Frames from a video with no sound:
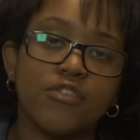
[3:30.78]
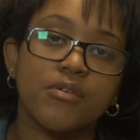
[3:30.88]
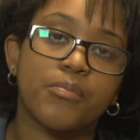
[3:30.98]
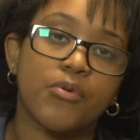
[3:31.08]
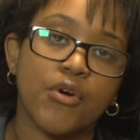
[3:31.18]

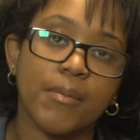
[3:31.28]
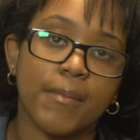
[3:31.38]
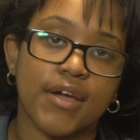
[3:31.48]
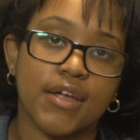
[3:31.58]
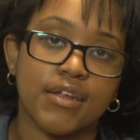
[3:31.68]
support
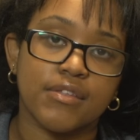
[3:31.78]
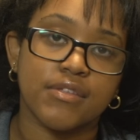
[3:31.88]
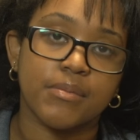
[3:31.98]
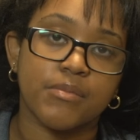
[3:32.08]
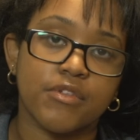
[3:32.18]

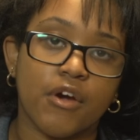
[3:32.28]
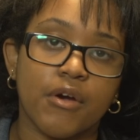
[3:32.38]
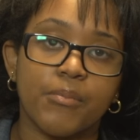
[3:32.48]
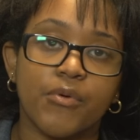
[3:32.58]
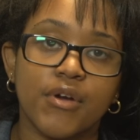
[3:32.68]
mechanisms are
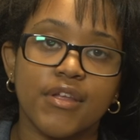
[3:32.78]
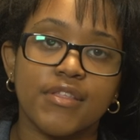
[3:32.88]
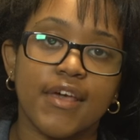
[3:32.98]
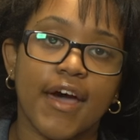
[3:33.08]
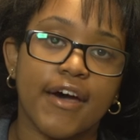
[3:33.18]

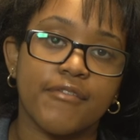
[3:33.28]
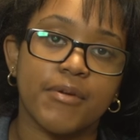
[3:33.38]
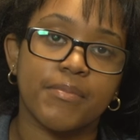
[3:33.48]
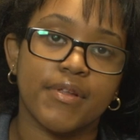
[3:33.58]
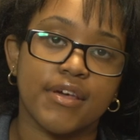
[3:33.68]
important to have
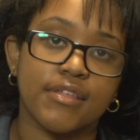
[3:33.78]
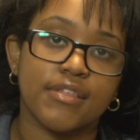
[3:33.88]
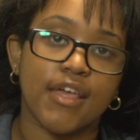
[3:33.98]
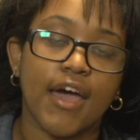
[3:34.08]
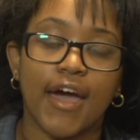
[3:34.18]
in
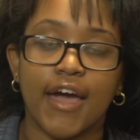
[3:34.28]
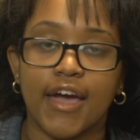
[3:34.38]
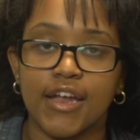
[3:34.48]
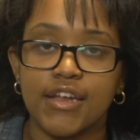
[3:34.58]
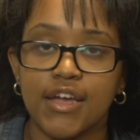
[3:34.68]
place at
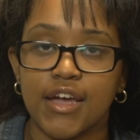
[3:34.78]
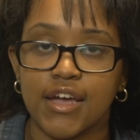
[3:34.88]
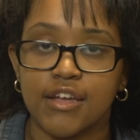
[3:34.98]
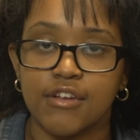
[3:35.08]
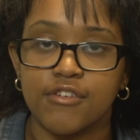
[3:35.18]
any
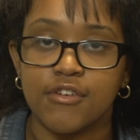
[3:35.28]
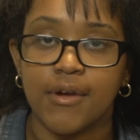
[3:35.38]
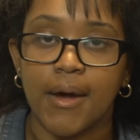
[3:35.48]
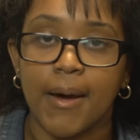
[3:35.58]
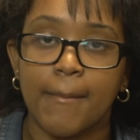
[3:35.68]
age,
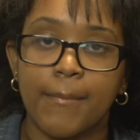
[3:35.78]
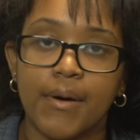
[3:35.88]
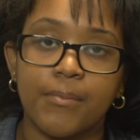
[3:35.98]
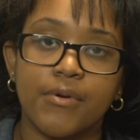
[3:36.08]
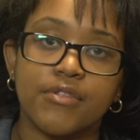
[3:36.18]

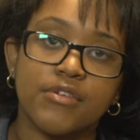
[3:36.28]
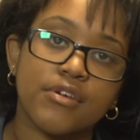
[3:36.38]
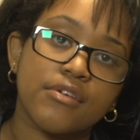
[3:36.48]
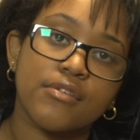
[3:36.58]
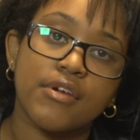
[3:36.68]
but
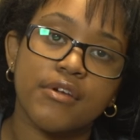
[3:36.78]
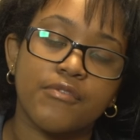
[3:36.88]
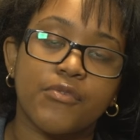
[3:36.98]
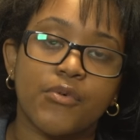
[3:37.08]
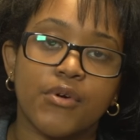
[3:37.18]
particularly
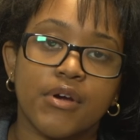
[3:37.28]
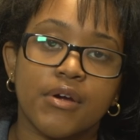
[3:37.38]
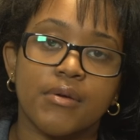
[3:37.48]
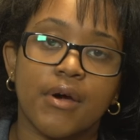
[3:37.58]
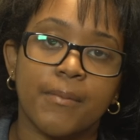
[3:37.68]

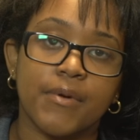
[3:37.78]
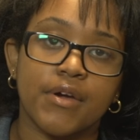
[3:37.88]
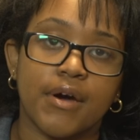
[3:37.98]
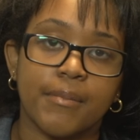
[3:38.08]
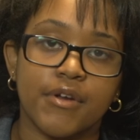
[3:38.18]
for up
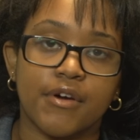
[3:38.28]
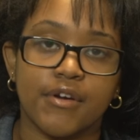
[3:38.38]
and coming